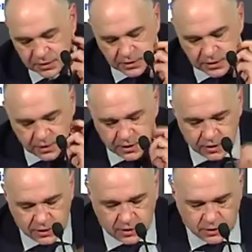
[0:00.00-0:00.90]

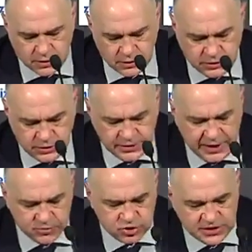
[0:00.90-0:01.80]
This speaks
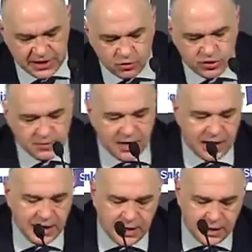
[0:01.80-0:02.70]
very well
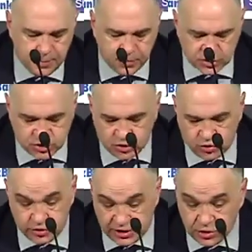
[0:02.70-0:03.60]
of our
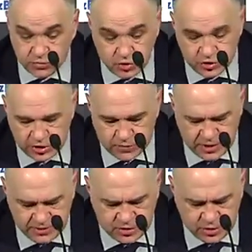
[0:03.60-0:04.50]
job playing until the
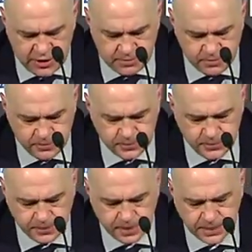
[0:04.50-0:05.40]
last possession.
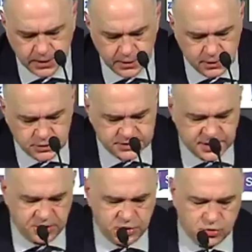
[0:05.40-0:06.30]
I'm happy on the win,
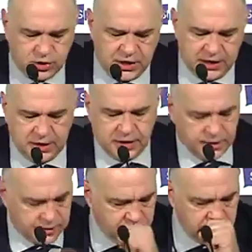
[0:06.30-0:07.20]
on the
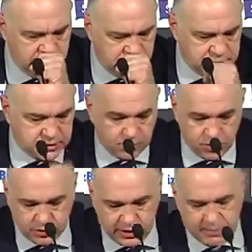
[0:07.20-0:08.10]
victory. I am
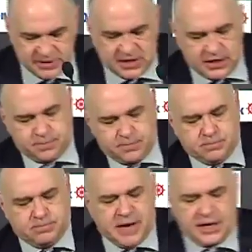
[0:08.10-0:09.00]
aware
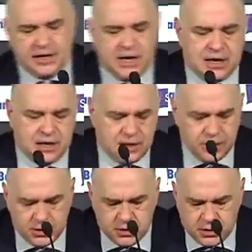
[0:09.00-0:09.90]
that we
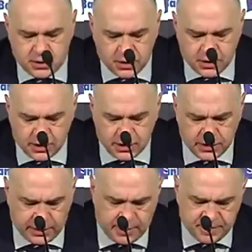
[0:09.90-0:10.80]
must turn the
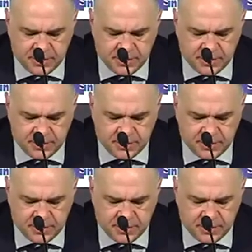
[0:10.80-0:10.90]
page